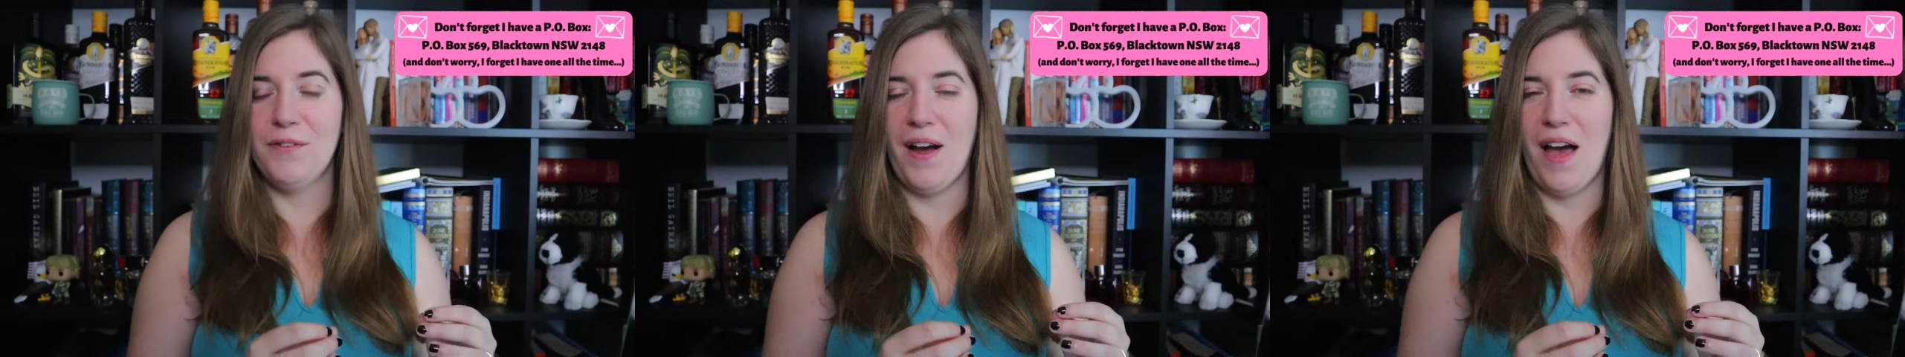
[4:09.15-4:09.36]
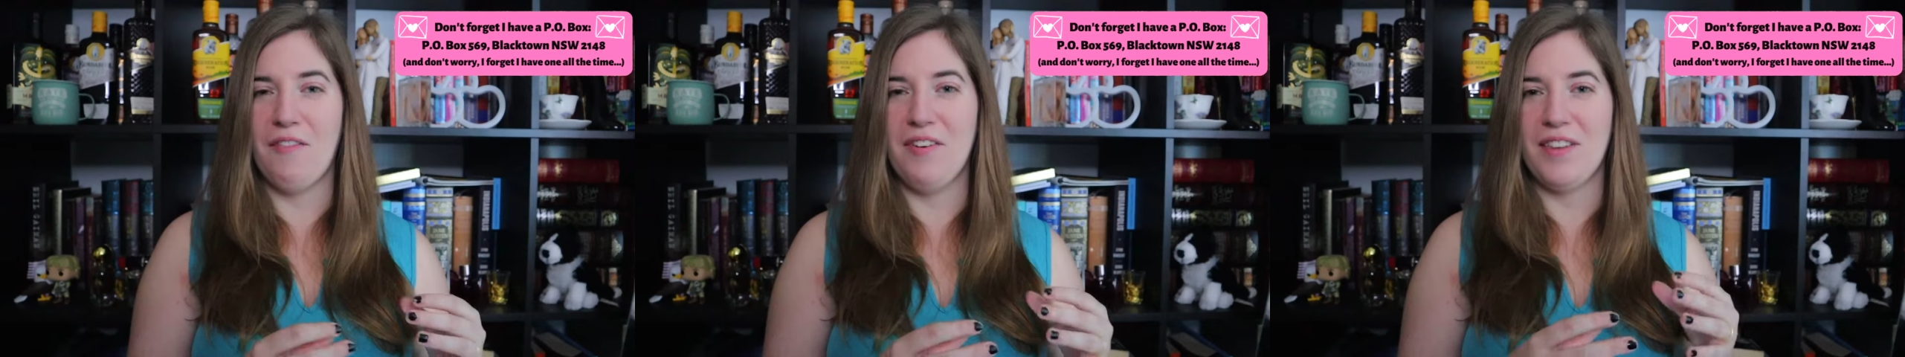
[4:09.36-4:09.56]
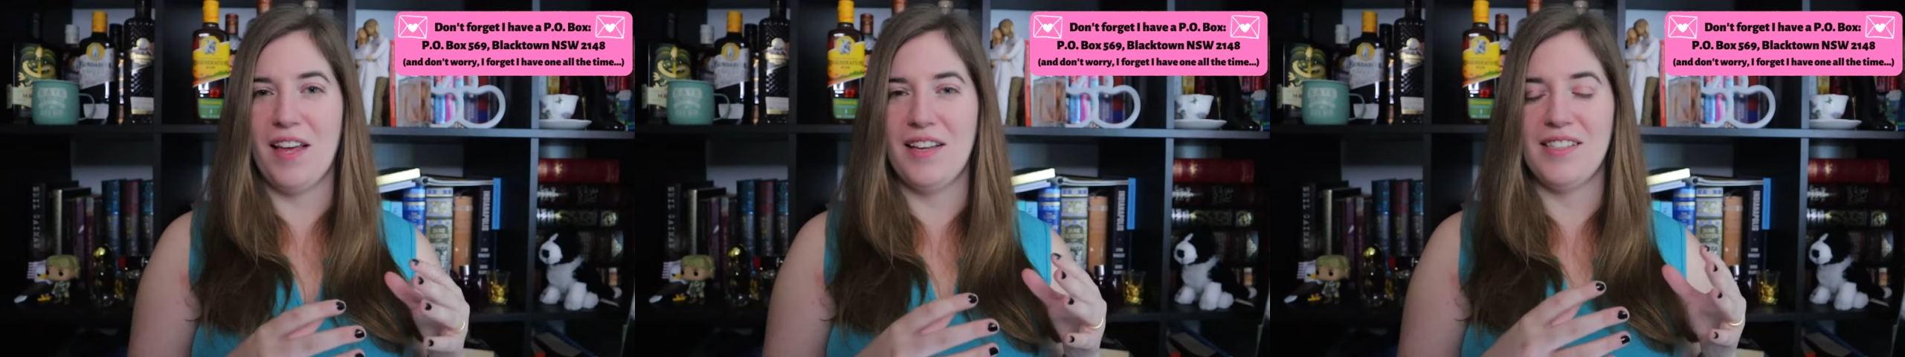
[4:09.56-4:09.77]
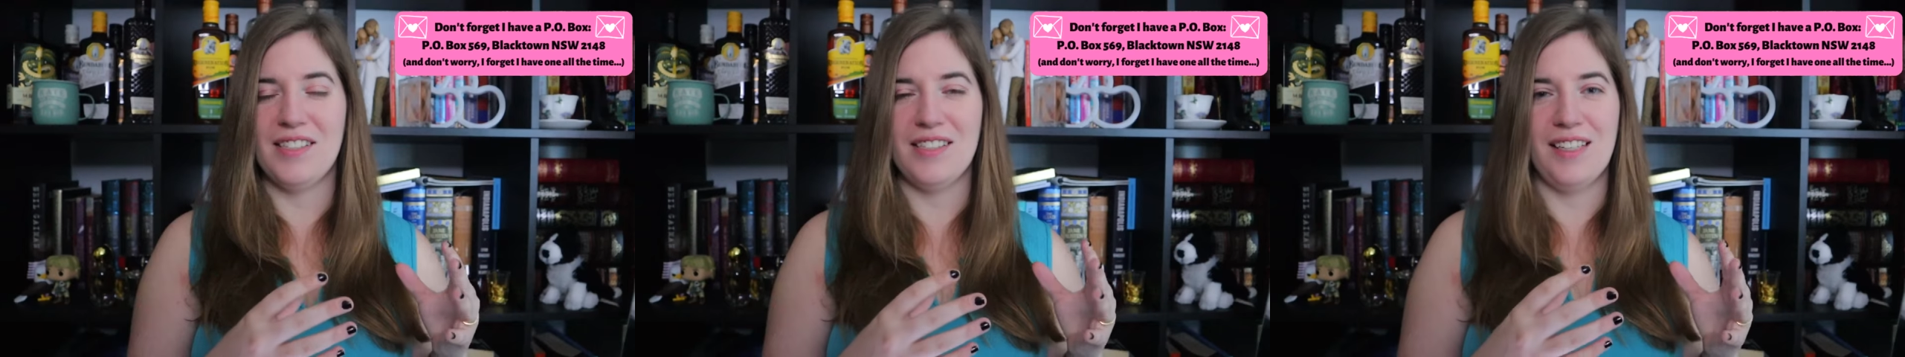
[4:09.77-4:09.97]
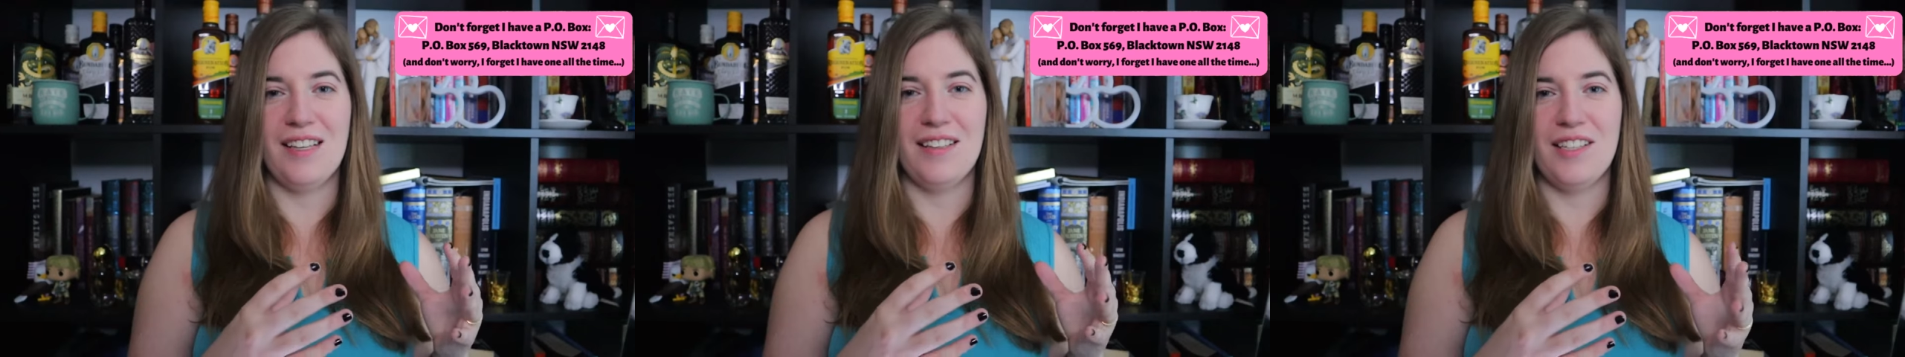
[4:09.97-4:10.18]
for having that
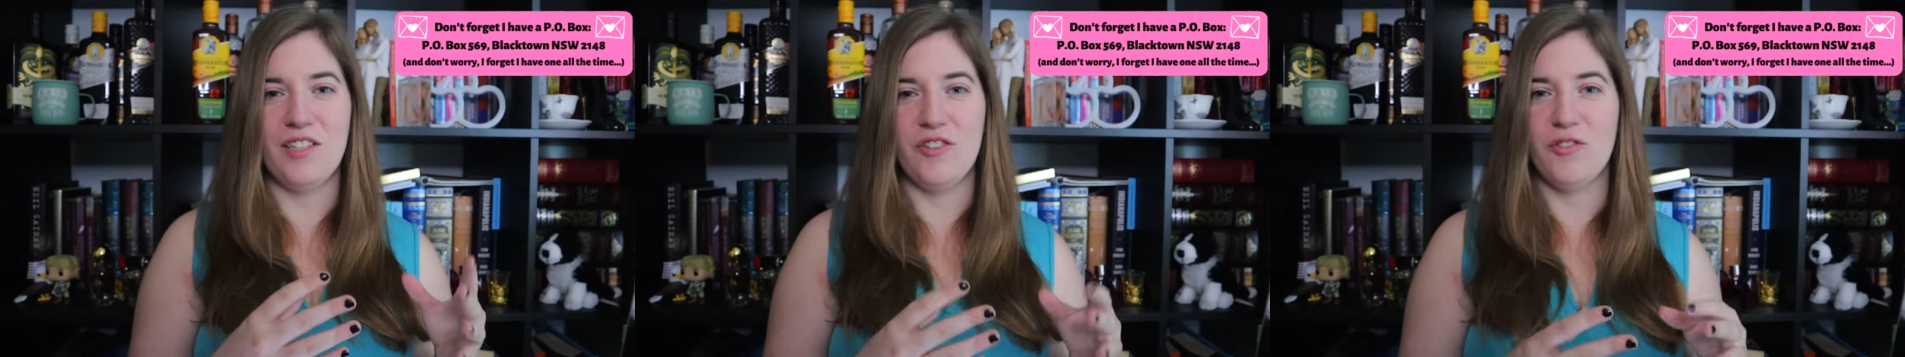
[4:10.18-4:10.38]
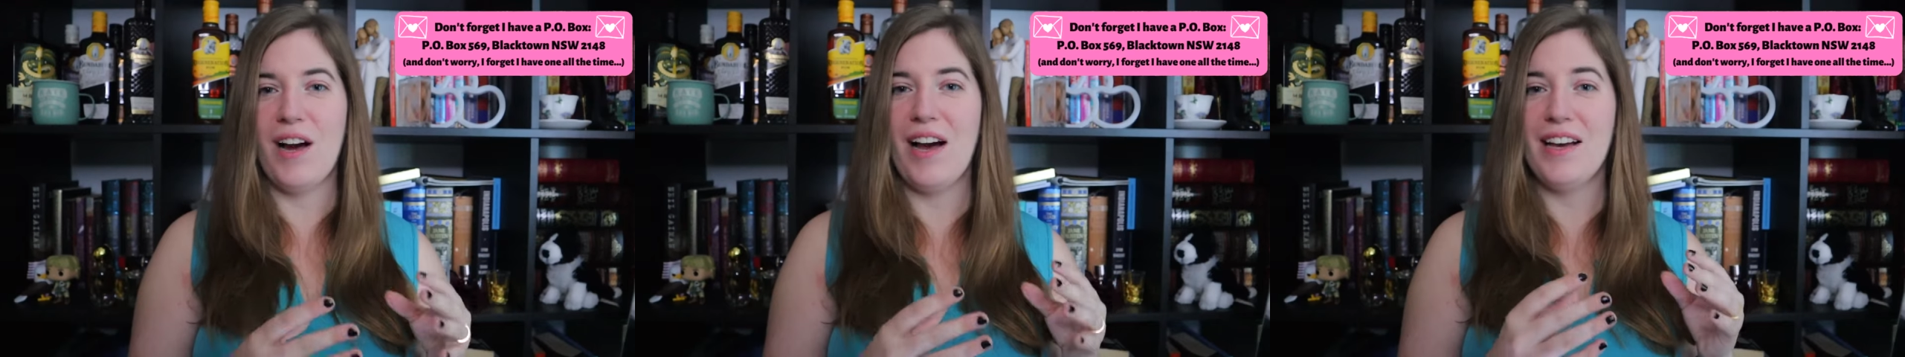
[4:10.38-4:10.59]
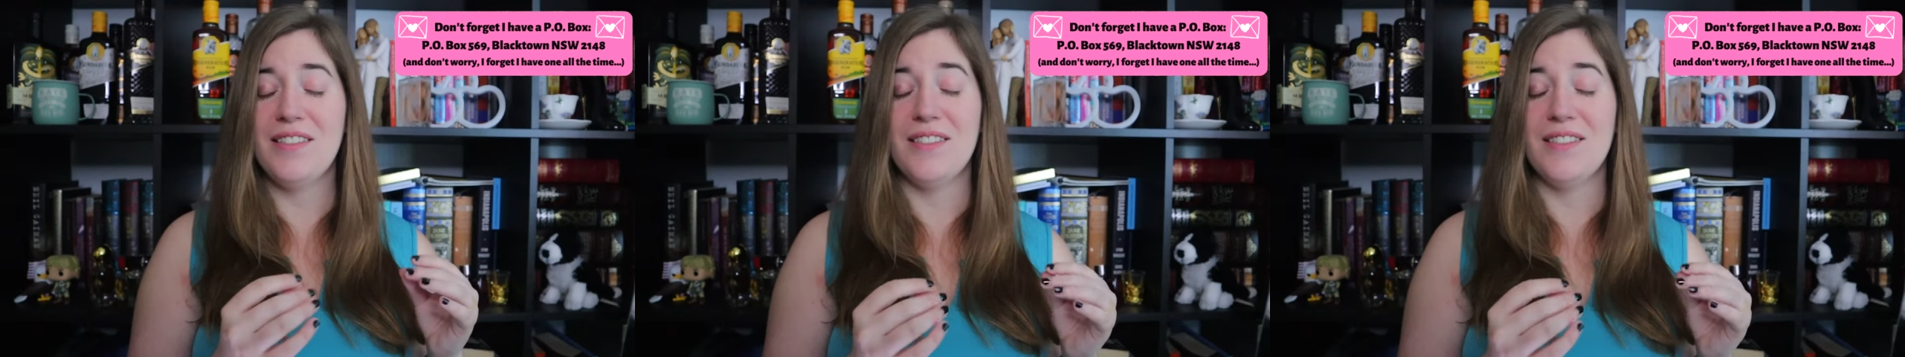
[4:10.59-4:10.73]
slightly dry,